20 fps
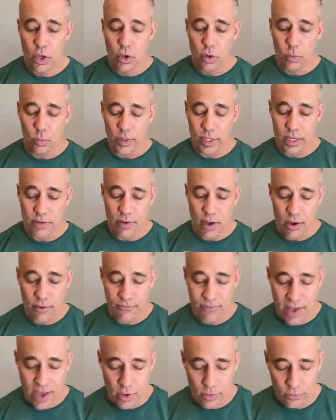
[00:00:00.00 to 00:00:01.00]
we
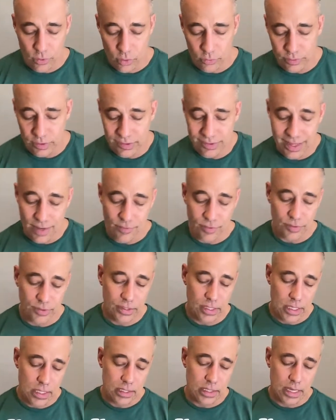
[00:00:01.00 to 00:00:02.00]
found only
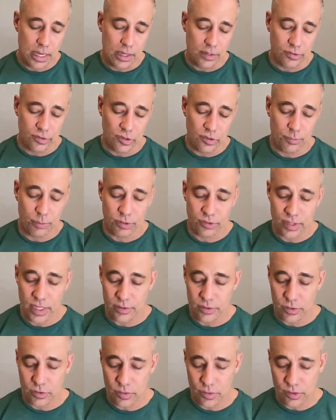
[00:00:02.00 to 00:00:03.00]
17 cases
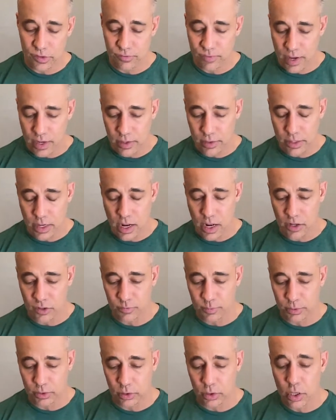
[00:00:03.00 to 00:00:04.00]
presented to this veterinary
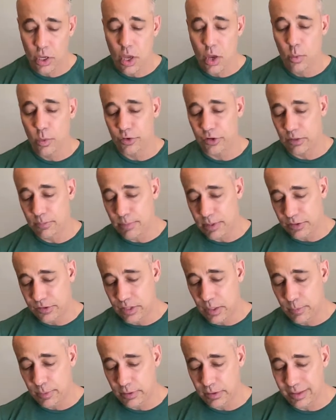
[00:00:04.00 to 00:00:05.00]
hospital, which admits
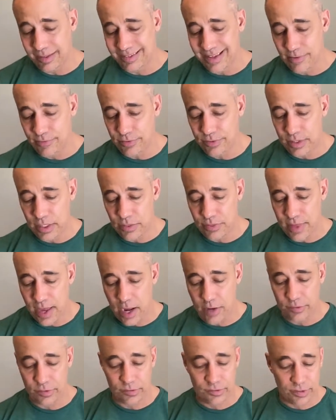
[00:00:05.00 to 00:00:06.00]
typically
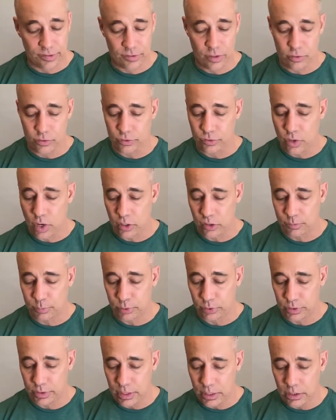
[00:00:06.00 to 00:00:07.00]
17,600 dogs per
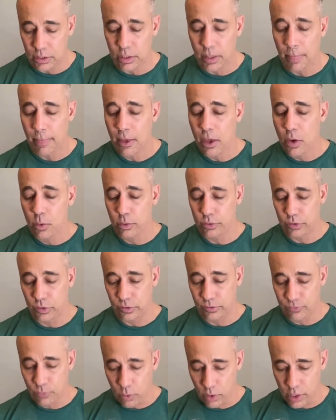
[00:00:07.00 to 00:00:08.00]
year, which is
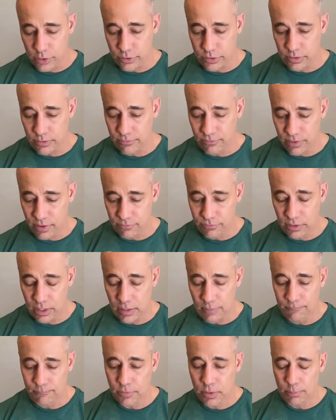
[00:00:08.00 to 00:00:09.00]

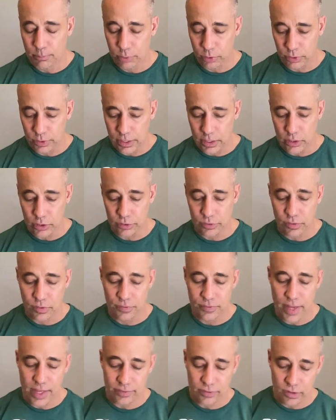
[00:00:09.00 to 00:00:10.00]
450 per year to
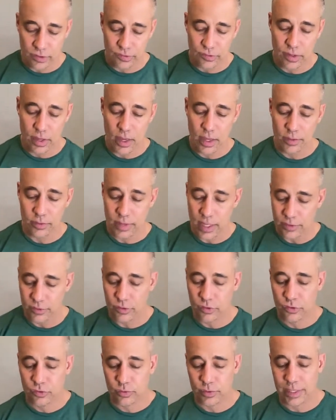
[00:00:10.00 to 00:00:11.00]
the
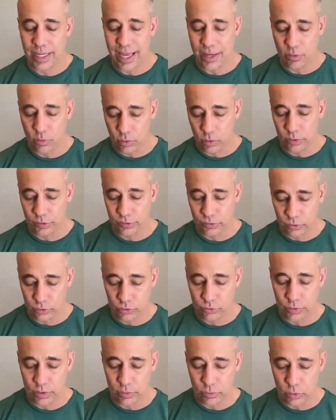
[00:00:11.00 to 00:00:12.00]
dentistry and oral
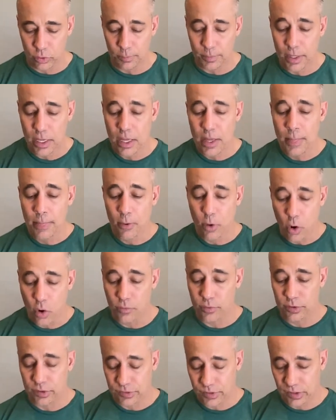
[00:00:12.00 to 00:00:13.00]
surgery group
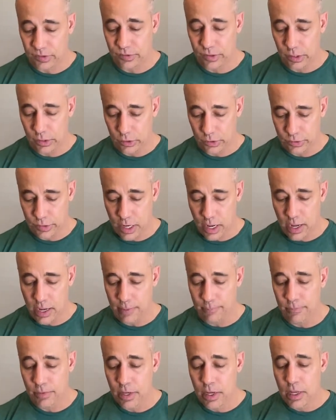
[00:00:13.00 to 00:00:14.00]
over a 16-year
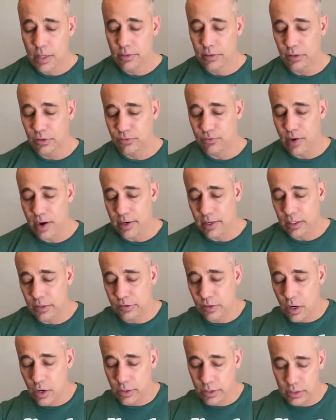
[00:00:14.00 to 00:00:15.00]
time. These findings
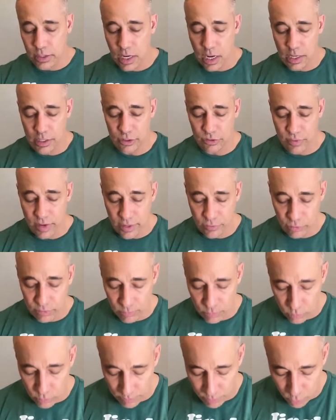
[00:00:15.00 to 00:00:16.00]
are in contrast
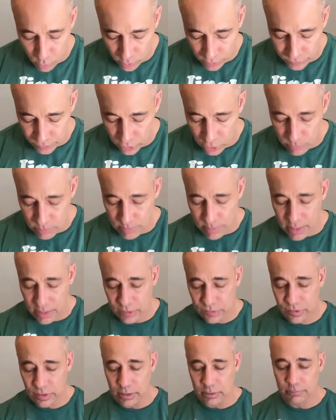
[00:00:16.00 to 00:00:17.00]
with reports in human
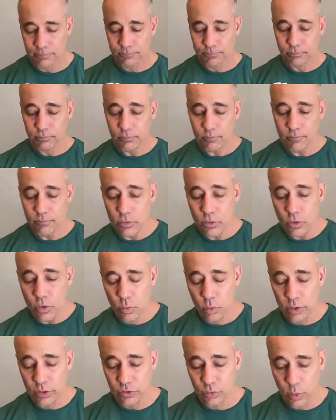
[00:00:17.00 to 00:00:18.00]
medicine,
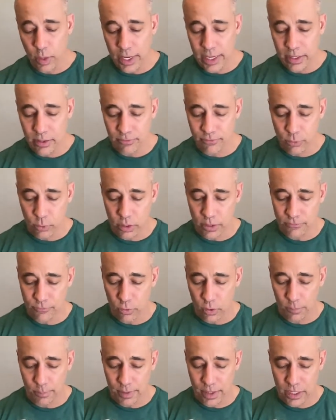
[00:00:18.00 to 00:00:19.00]
where 20 to
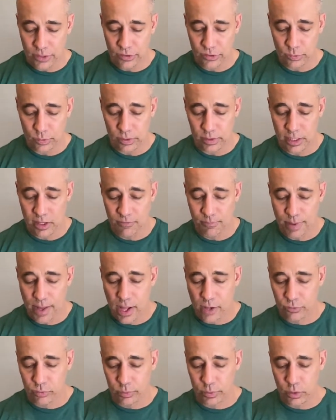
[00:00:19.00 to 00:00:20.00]
44 patients with cleft
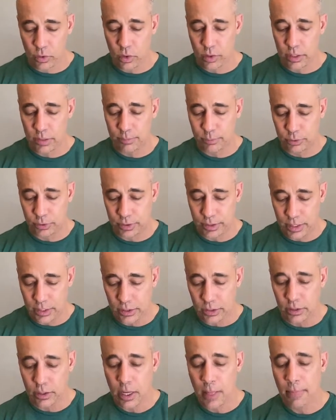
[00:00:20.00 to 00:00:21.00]
palates were recorded per
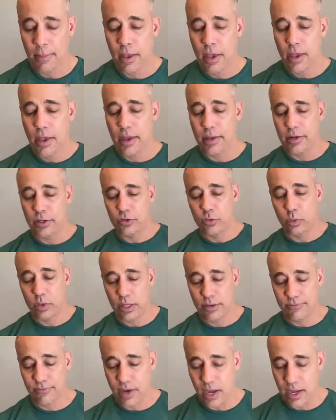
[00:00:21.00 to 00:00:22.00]
year in a
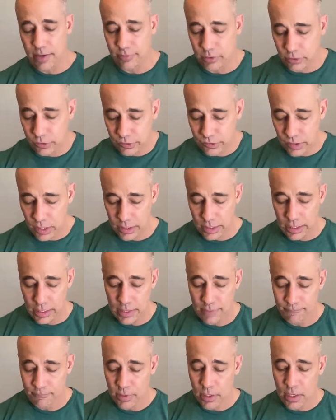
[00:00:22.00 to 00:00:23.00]
25-year
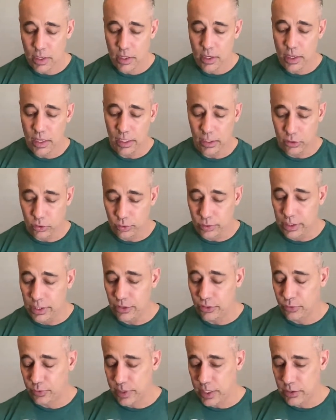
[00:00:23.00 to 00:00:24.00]
study, including
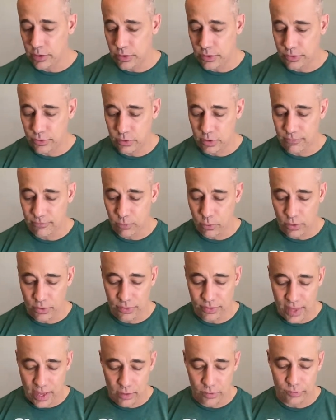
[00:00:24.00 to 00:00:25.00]

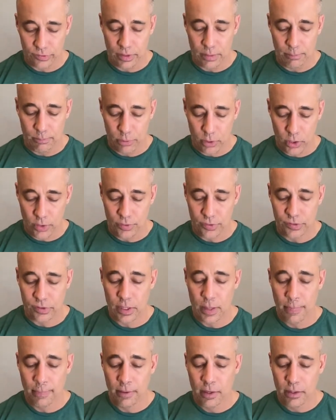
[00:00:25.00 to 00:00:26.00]
334,000 births,
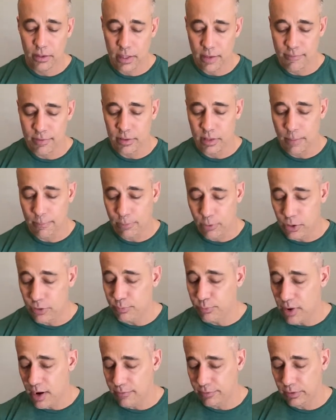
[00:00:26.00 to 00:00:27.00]
giving the birth
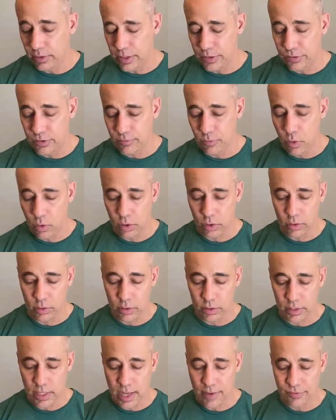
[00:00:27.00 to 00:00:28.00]
prevalence of oral
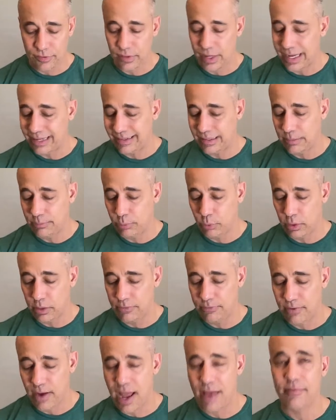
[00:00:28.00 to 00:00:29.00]
clefts
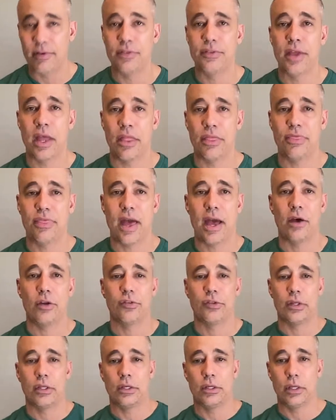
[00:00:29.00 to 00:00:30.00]
19.5 in
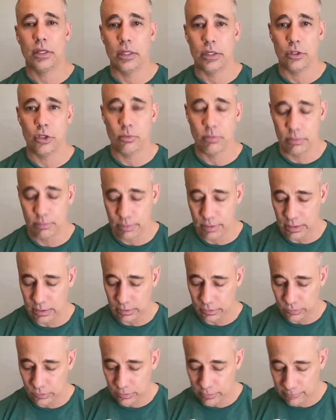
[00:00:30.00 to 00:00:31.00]
10,000 in human
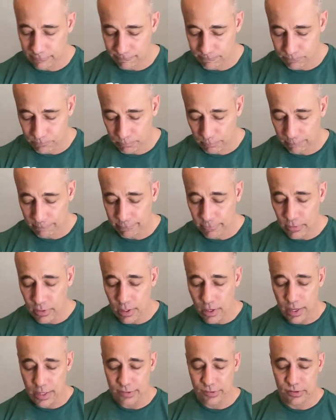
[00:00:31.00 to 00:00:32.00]
beings.
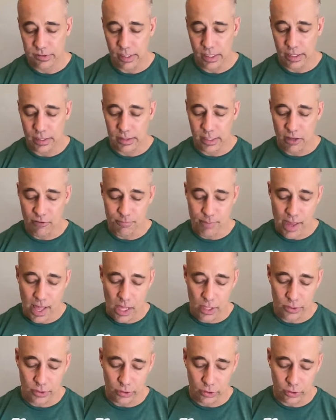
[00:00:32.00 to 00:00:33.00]
Isolated cleft
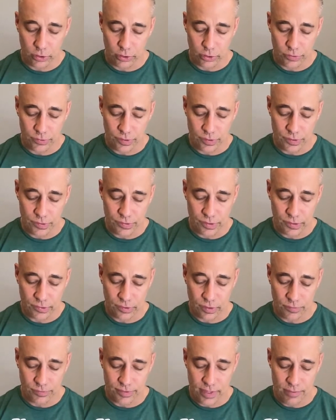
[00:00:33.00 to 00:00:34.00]
palate occurs in 6
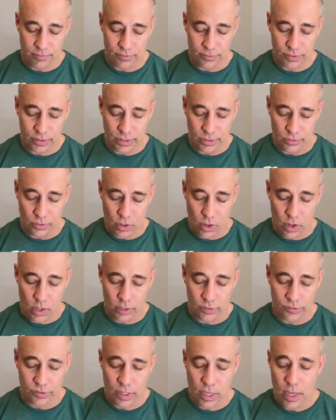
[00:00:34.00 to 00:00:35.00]
of 17
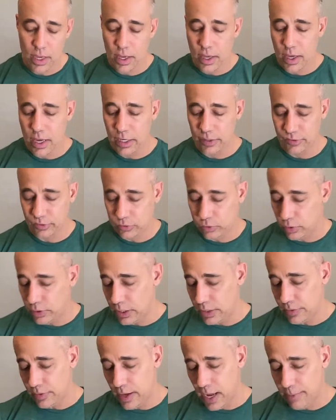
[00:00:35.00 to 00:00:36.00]
dogs,
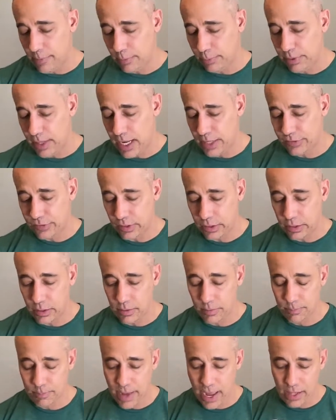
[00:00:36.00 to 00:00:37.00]
excluding the hypoplastic
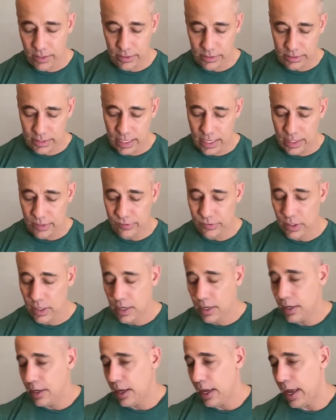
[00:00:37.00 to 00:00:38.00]
palate case,
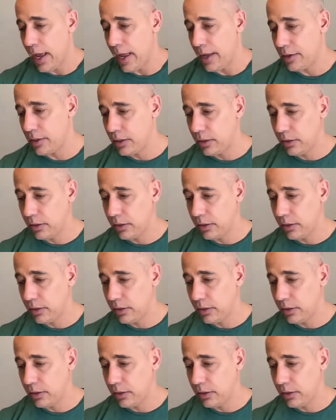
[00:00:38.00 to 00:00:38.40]
and